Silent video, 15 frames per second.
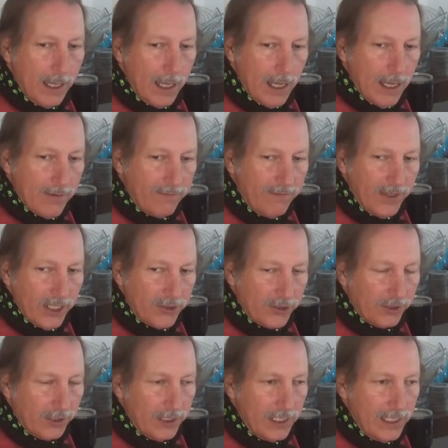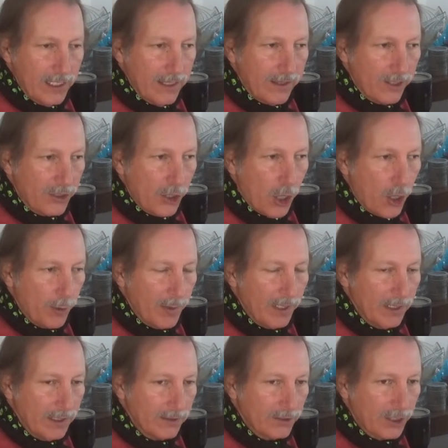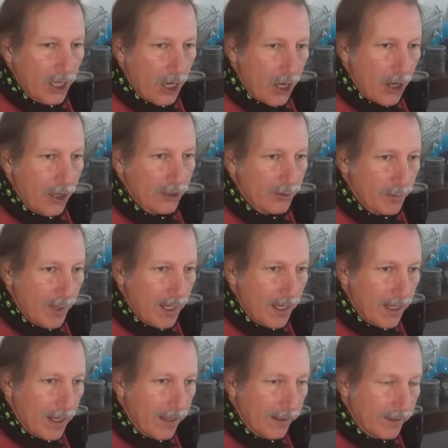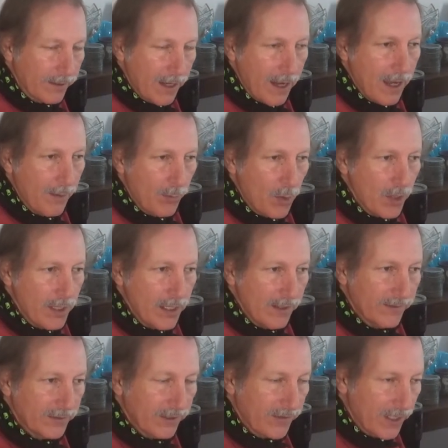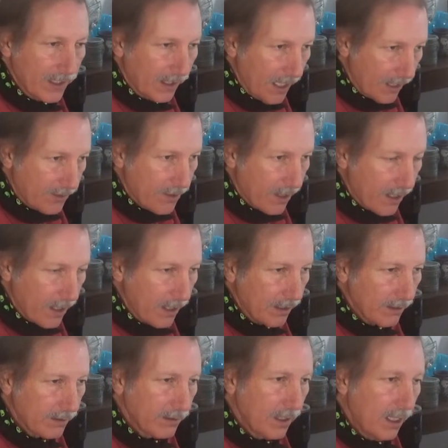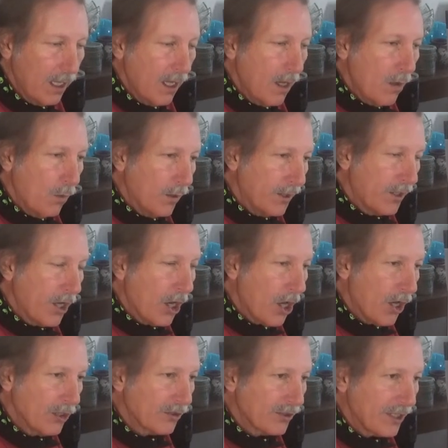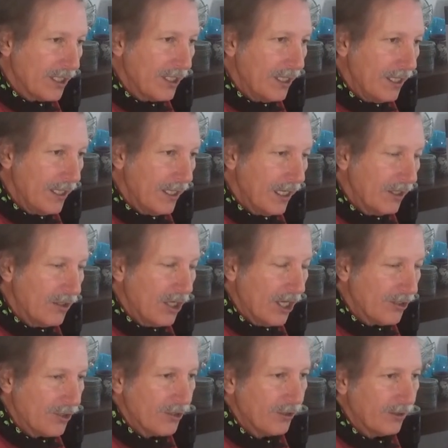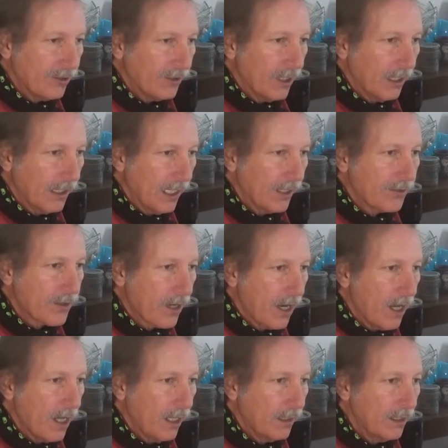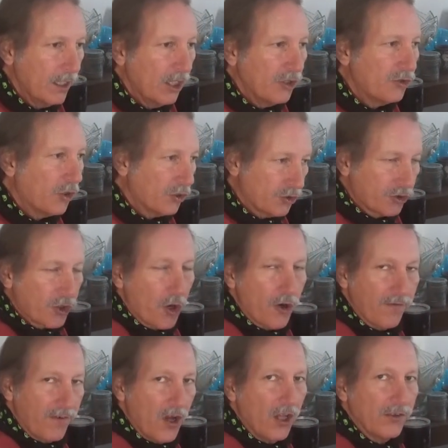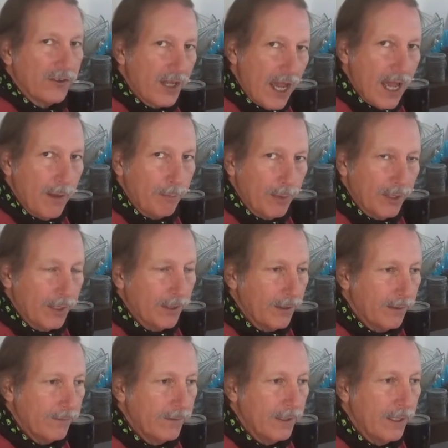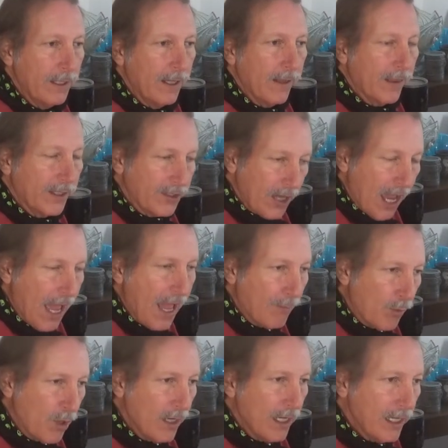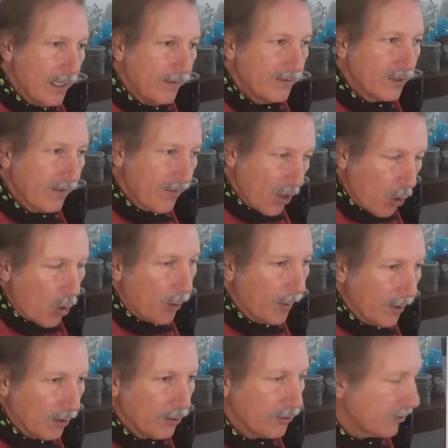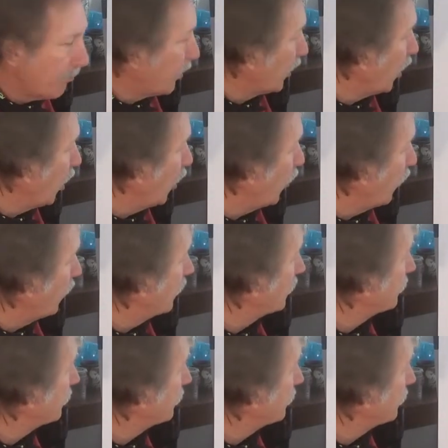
Eventually, the turbulence caused by the time waves of the electrons would cause the additional electron to surf on top of the time waves of the orbitals below.